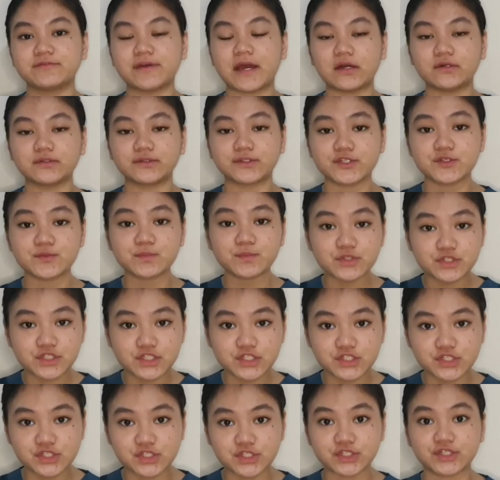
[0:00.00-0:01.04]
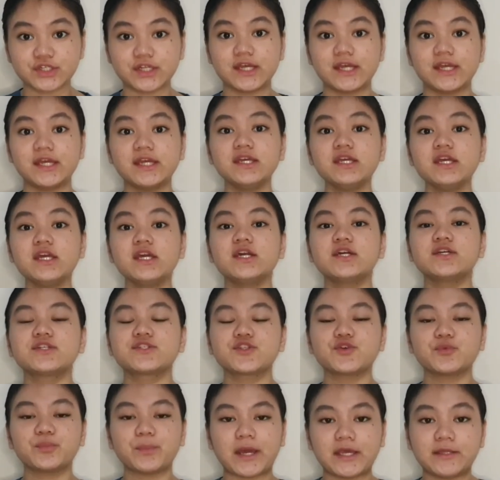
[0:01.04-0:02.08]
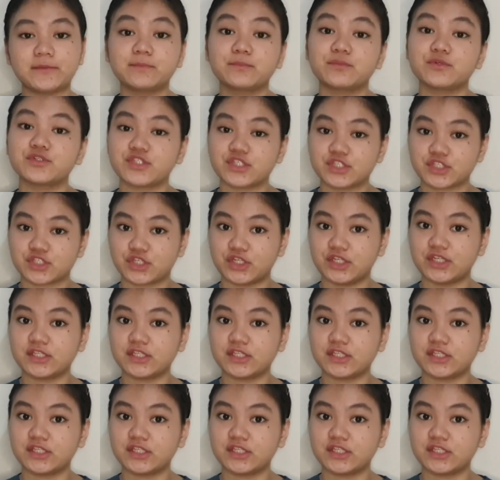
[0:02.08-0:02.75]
Fowler's position or a supine position.